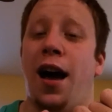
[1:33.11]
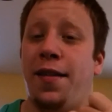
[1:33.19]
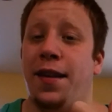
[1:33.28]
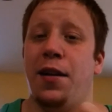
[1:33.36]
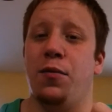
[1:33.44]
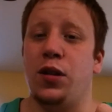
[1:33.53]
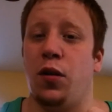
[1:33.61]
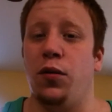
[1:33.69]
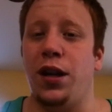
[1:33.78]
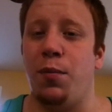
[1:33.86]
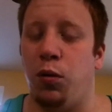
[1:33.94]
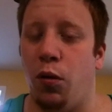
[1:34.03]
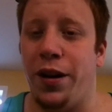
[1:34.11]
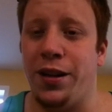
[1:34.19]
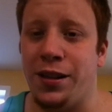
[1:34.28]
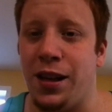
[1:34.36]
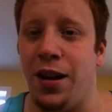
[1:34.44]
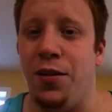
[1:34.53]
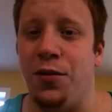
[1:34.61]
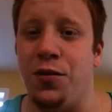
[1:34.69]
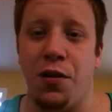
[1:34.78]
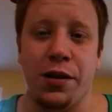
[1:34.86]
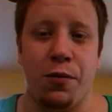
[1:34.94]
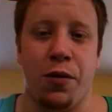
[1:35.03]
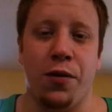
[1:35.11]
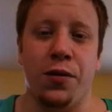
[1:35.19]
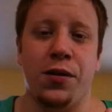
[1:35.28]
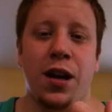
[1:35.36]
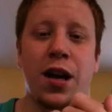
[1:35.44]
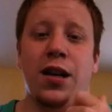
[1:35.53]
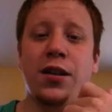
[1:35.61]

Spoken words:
I think it was only a ploy to sell Joey's Worlds.